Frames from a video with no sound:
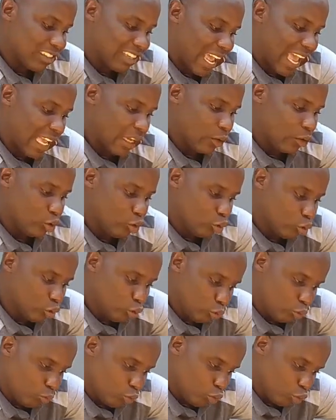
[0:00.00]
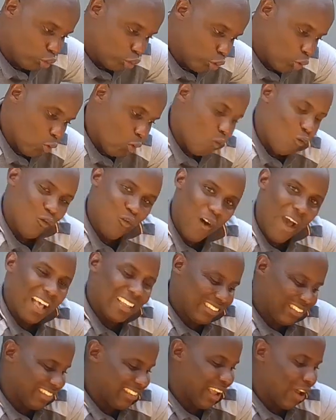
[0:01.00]
trying to do
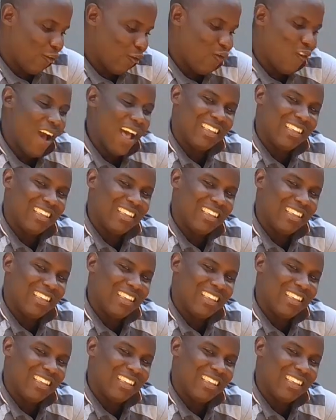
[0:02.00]
faster.